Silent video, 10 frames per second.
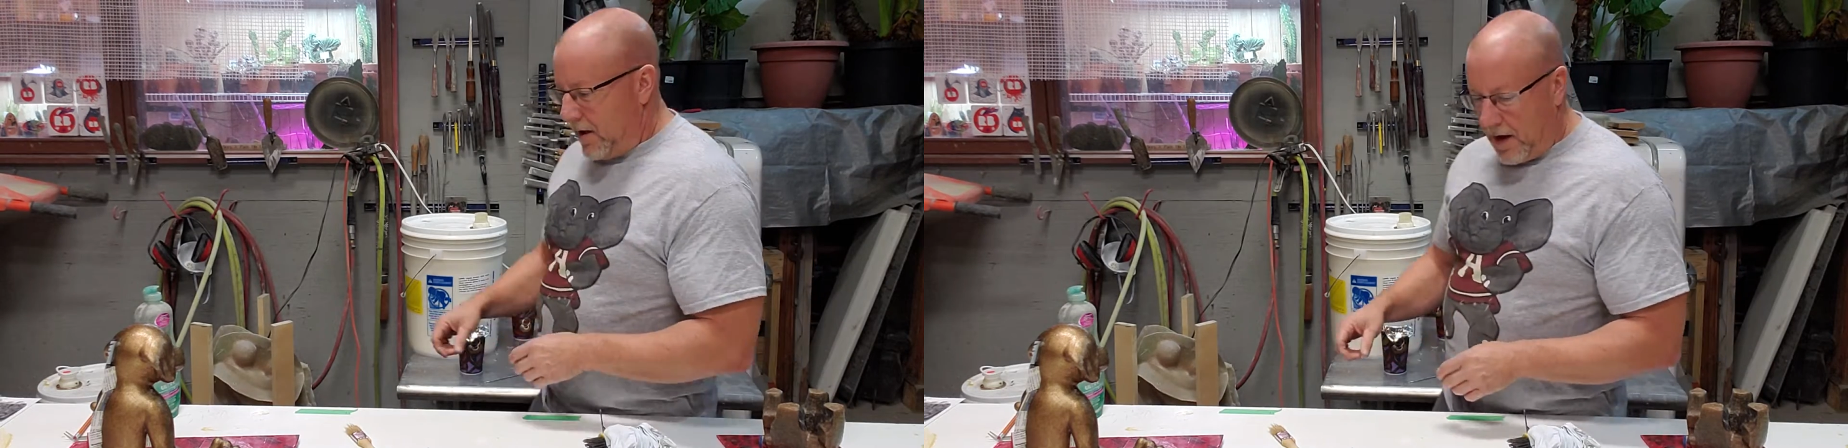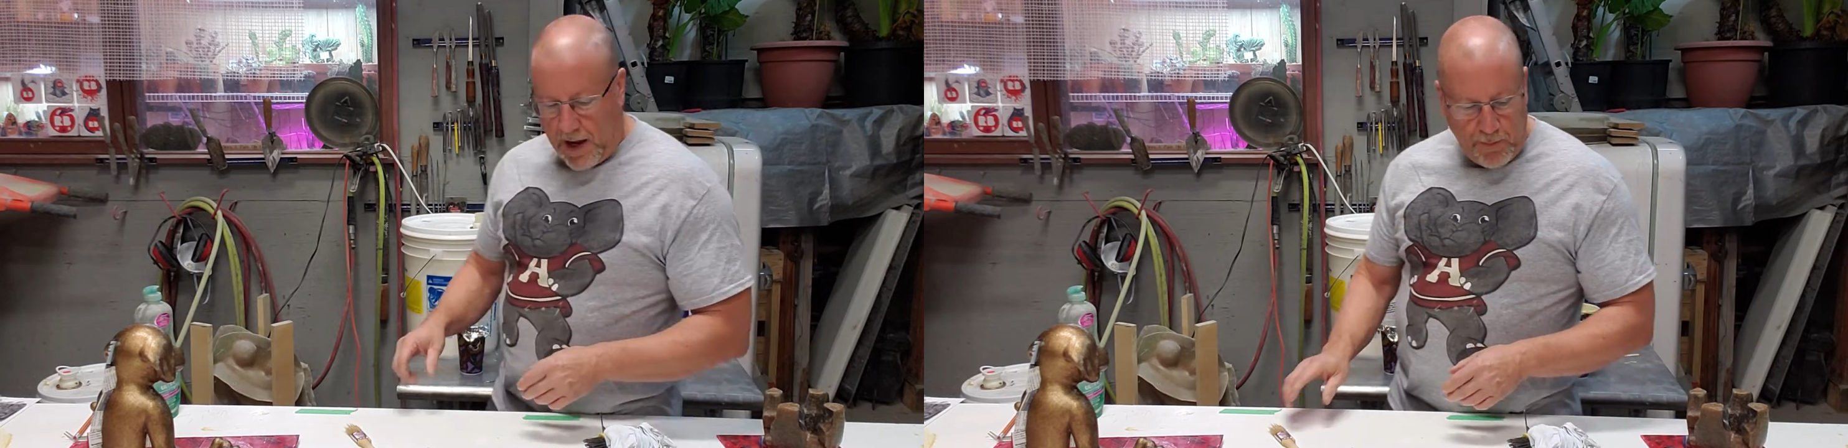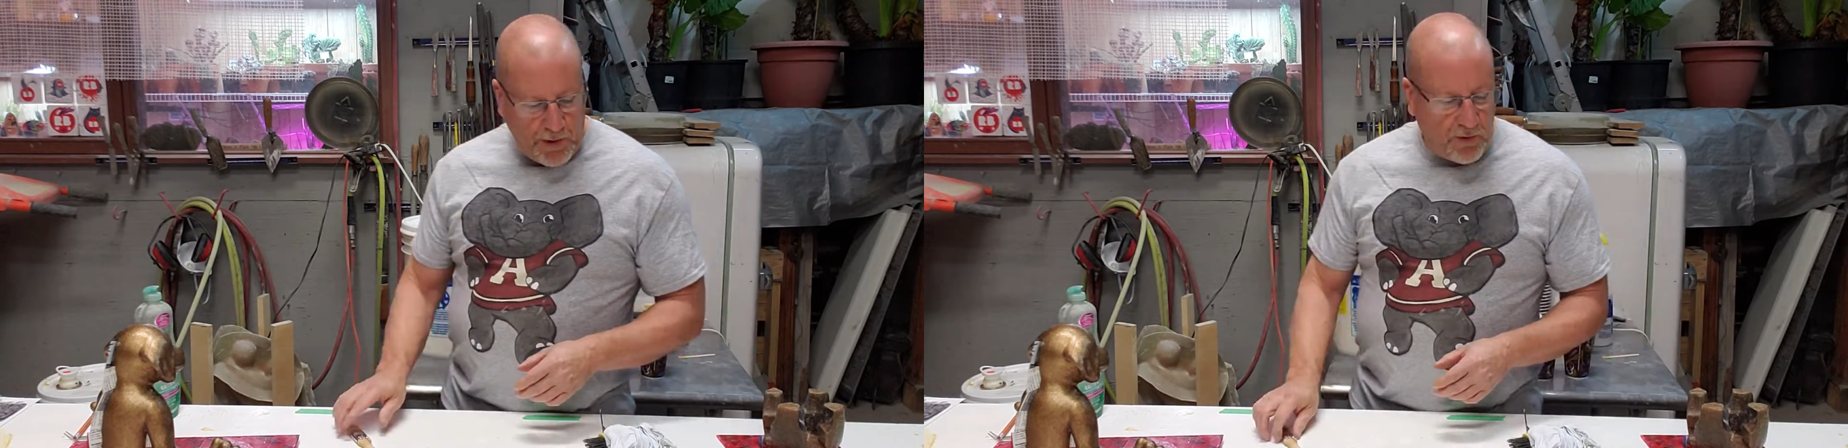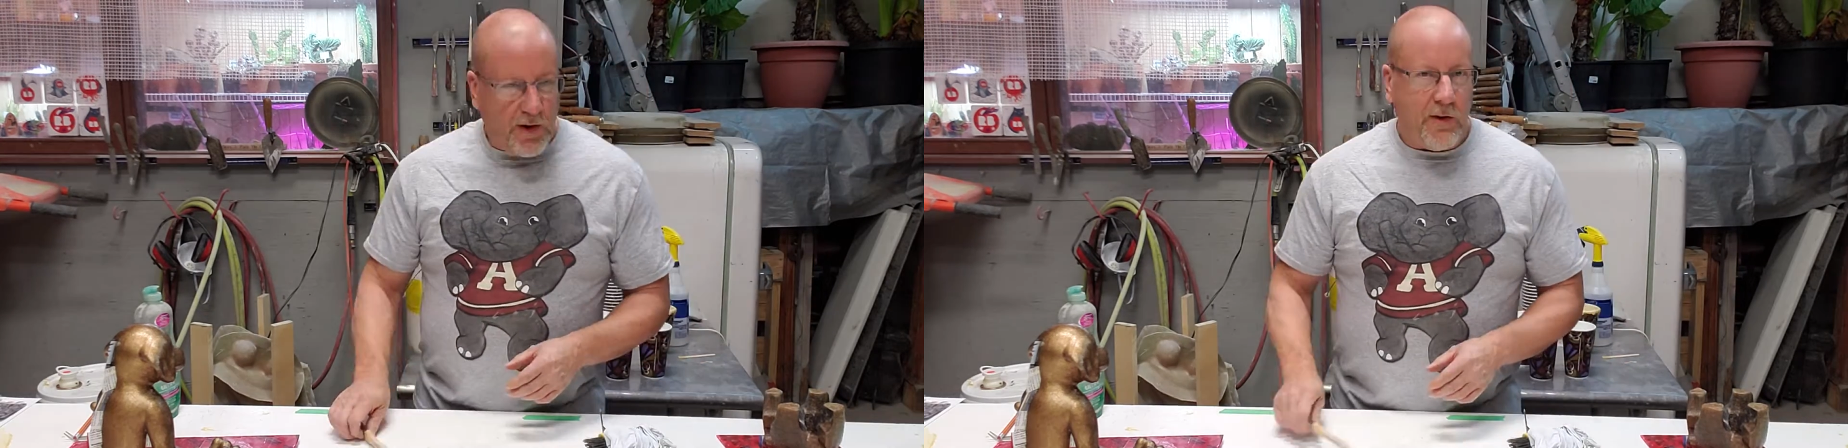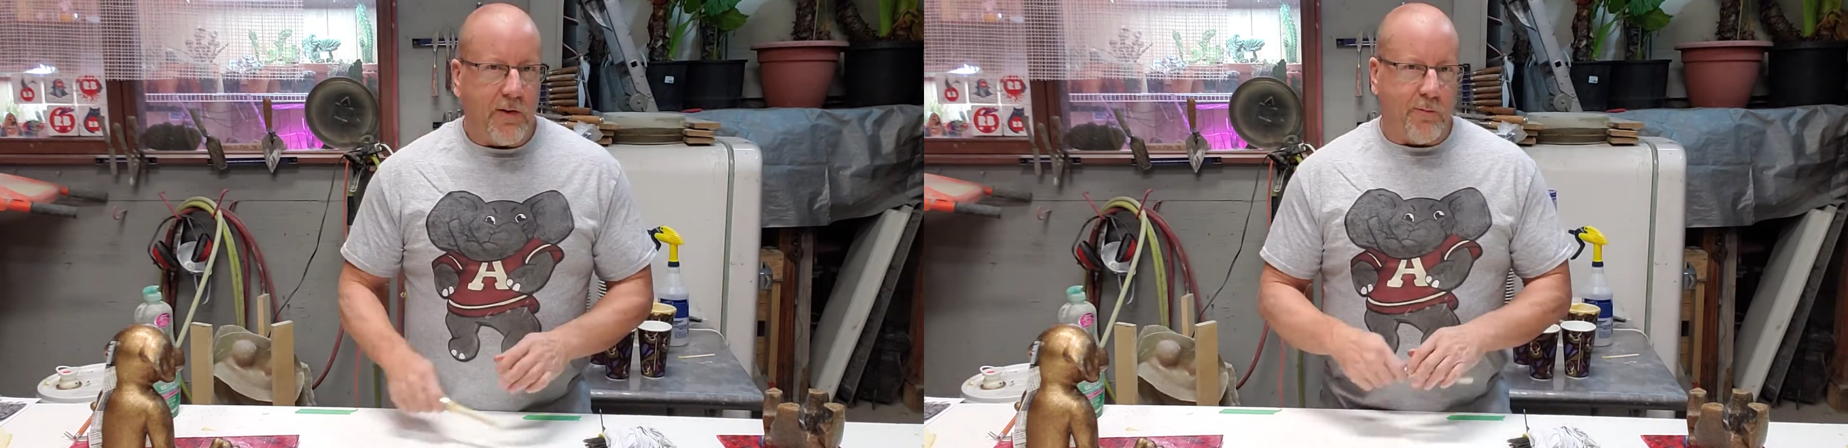
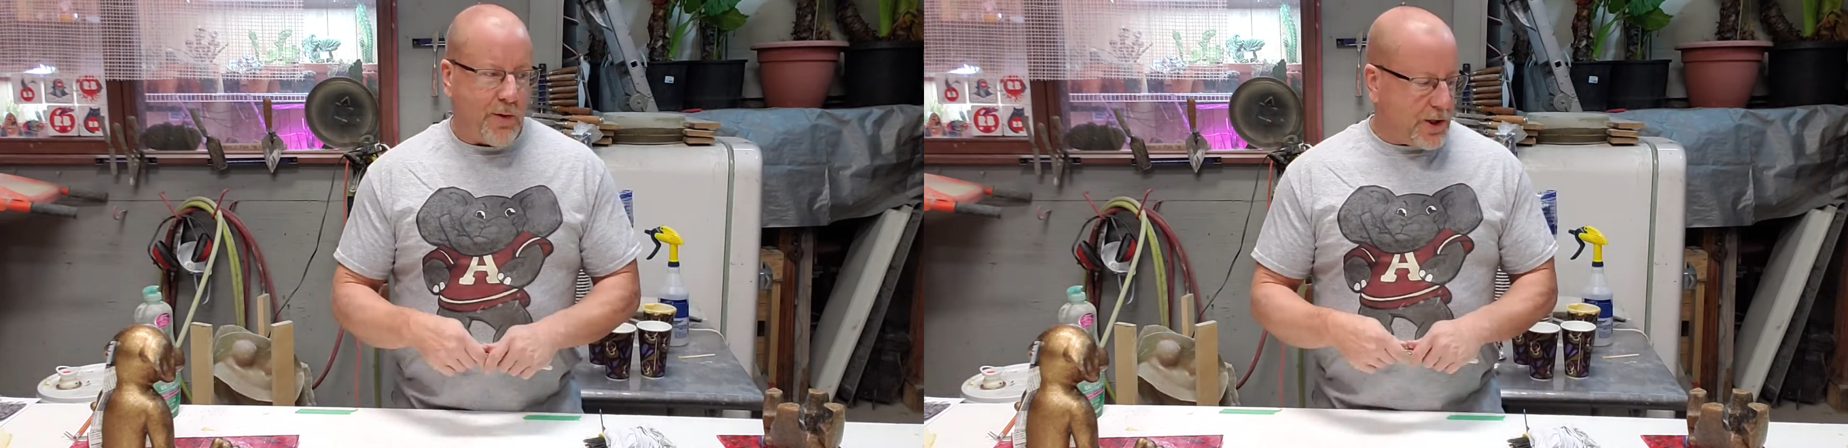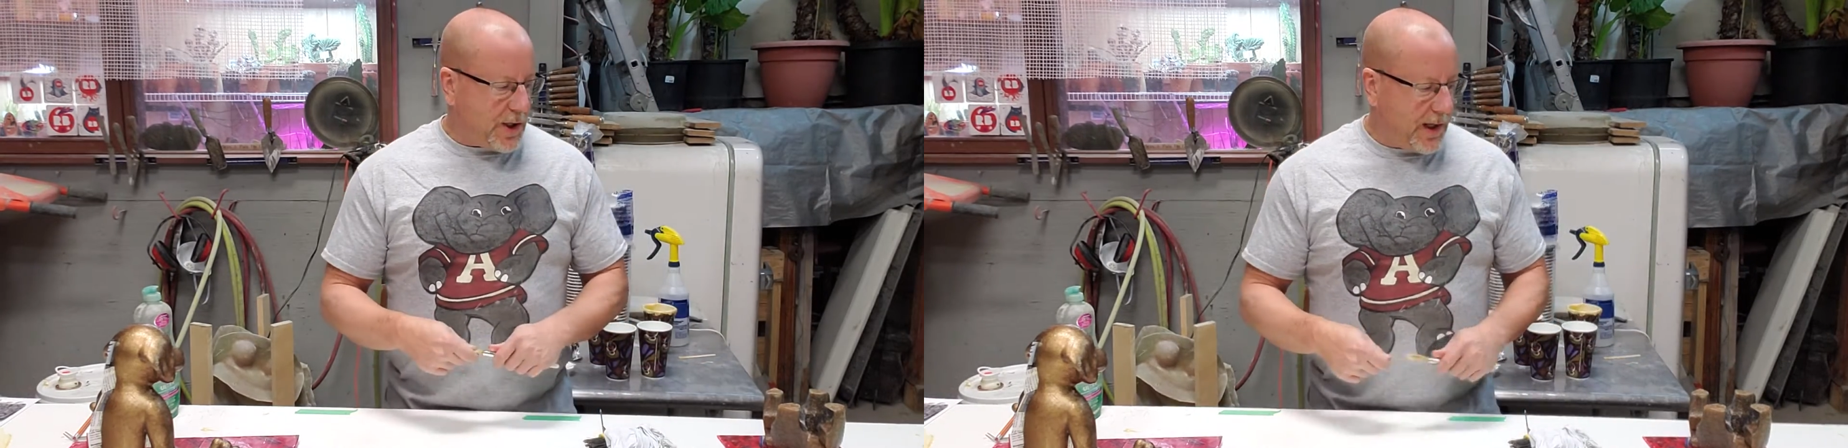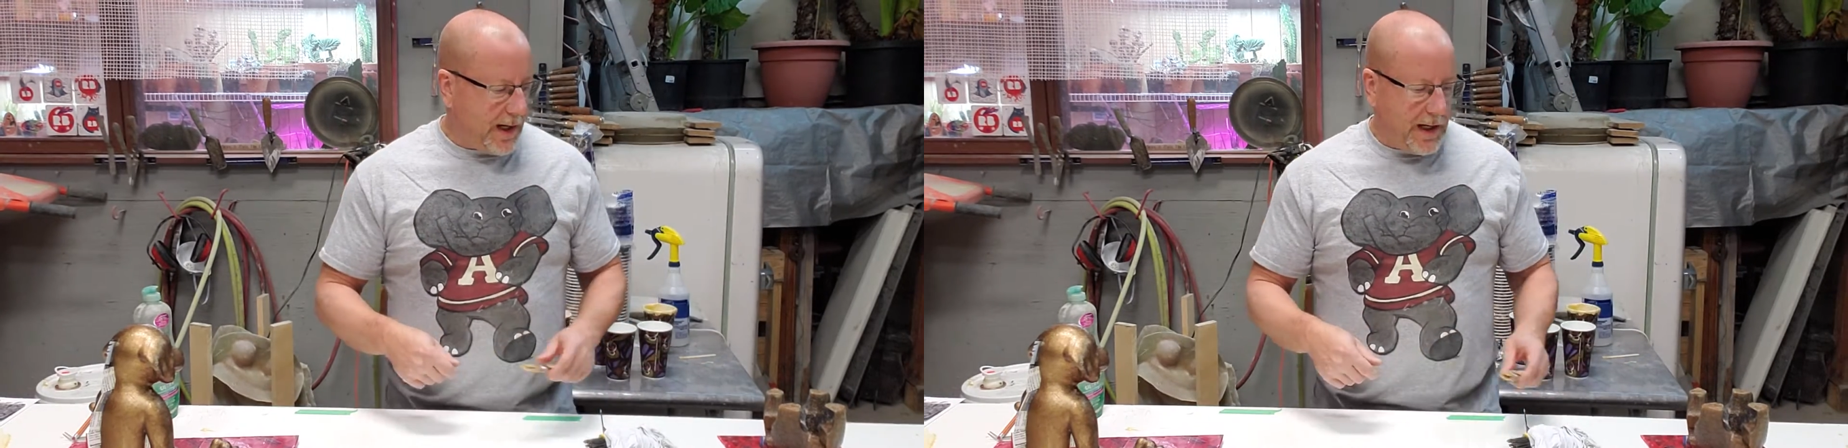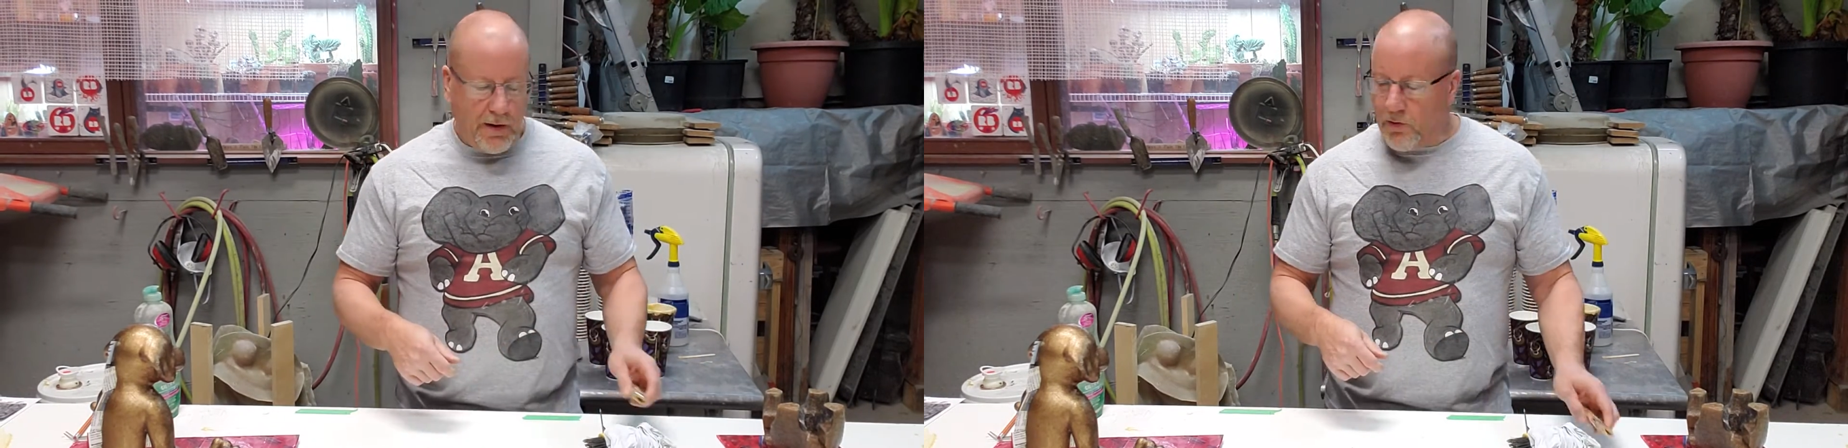ABCs of brush cleaning.